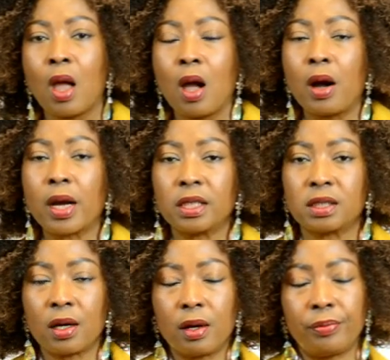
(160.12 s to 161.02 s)
Okay,
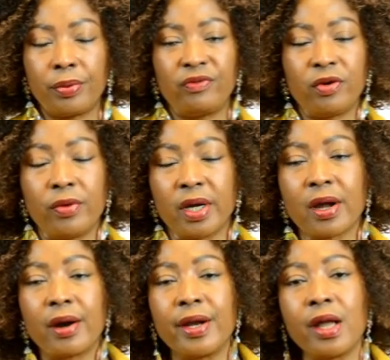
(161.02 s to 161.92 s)
so before we
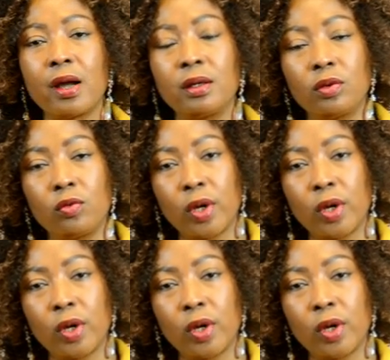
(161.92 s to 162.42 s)
carry on,